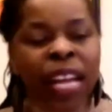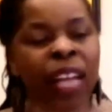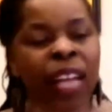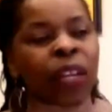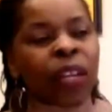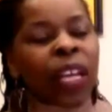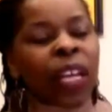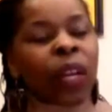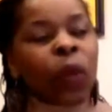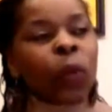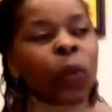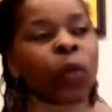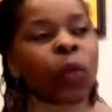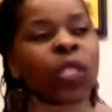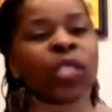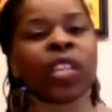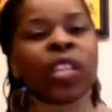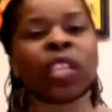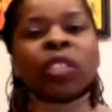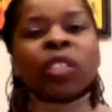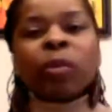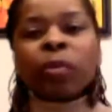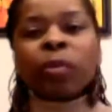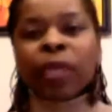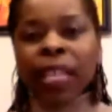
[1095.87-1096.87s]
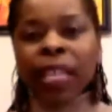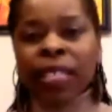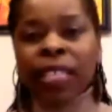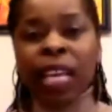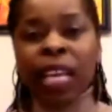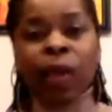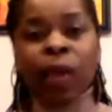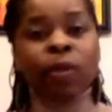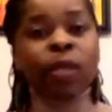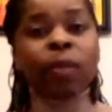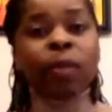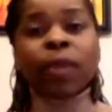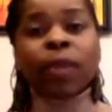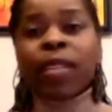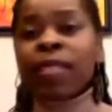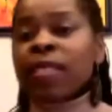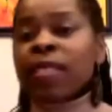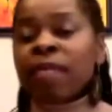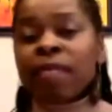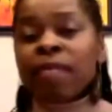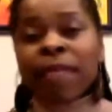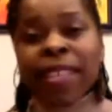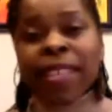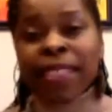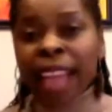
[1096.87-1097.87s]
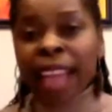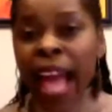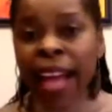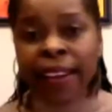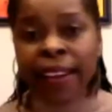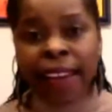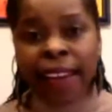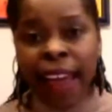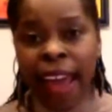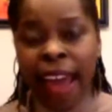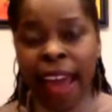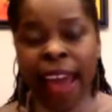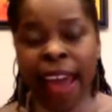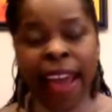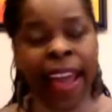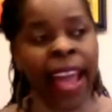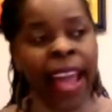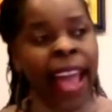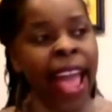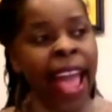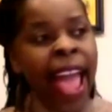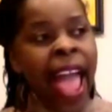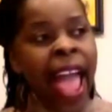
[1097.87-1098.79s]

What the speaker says: And it was such a blessing. He was a blessing to me that day.